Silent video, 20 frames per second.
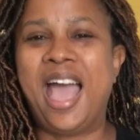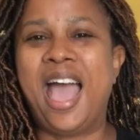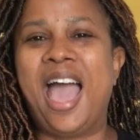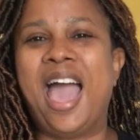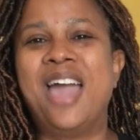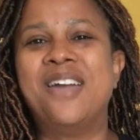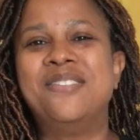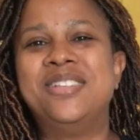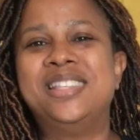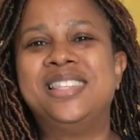
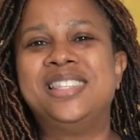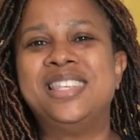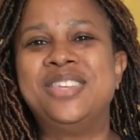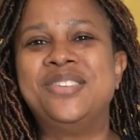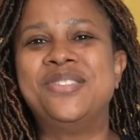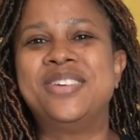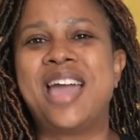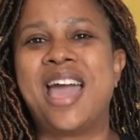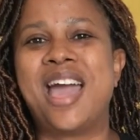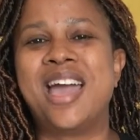I will see you
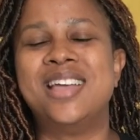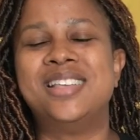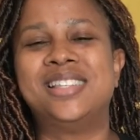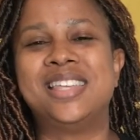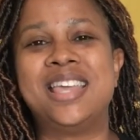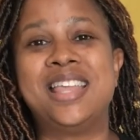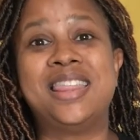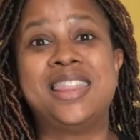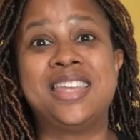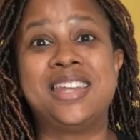guys
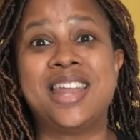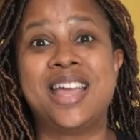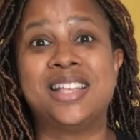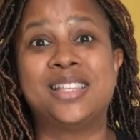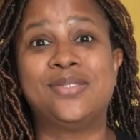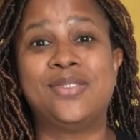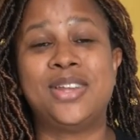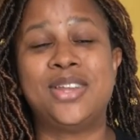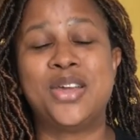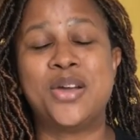in the next
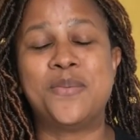video.